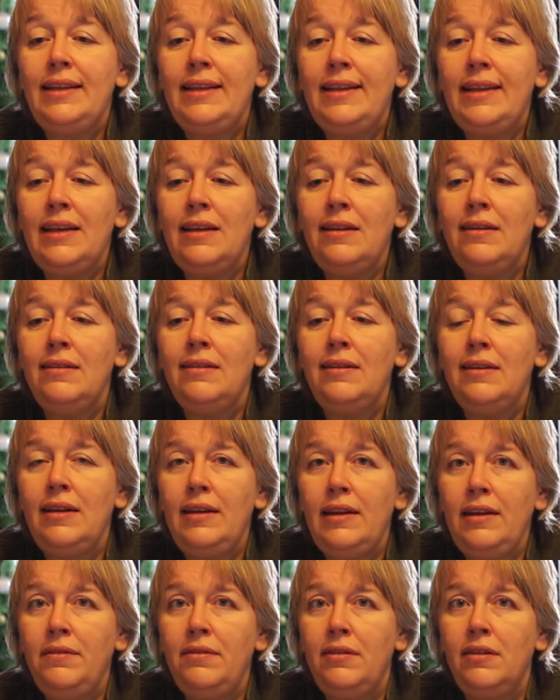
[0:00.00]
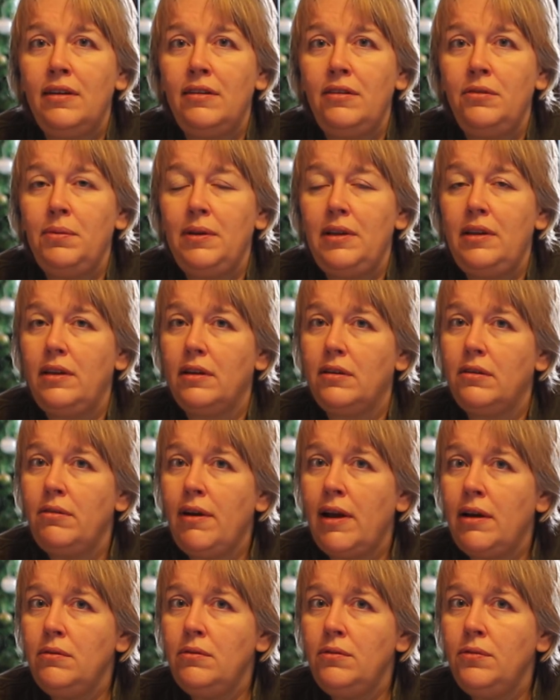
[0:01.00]
this leaves us with the
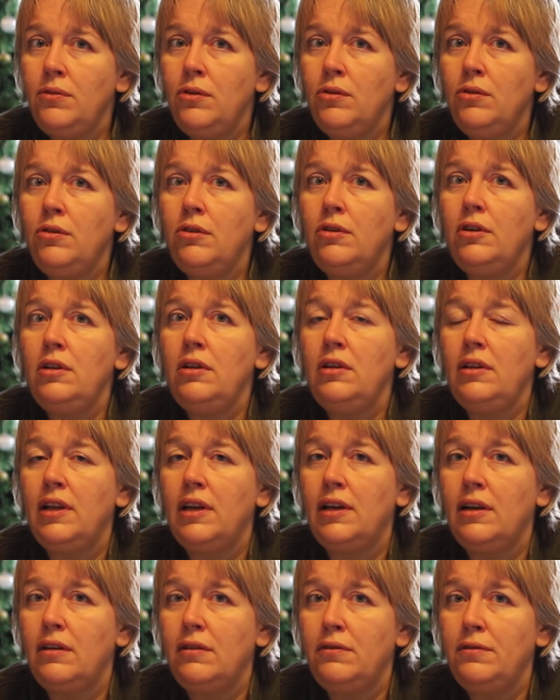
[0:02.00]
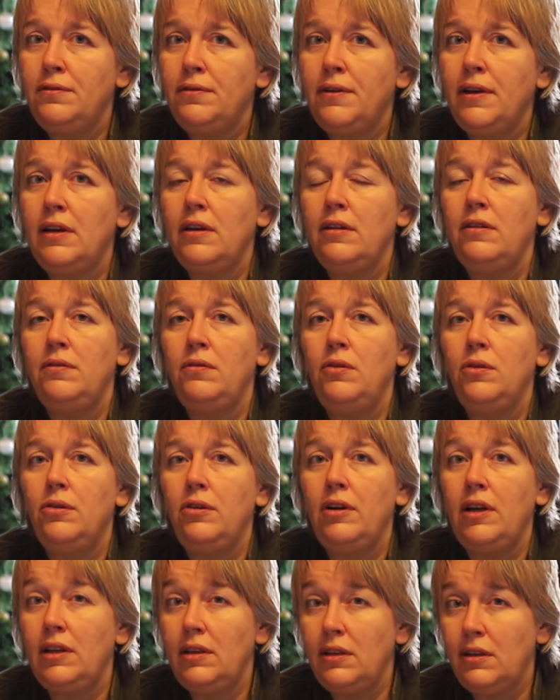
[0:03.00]
ground floor, the first
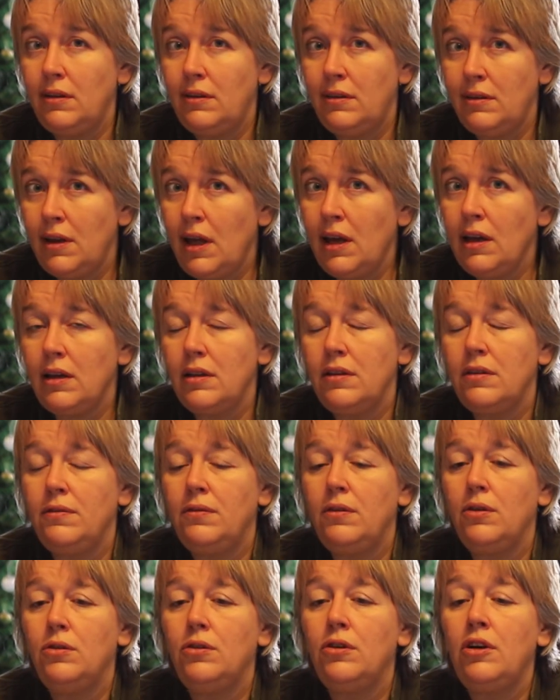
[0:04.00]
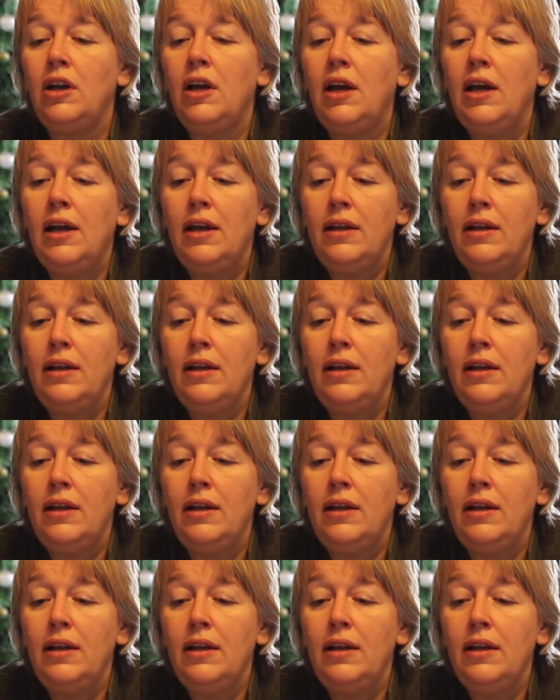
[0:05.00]
floor and the second floor.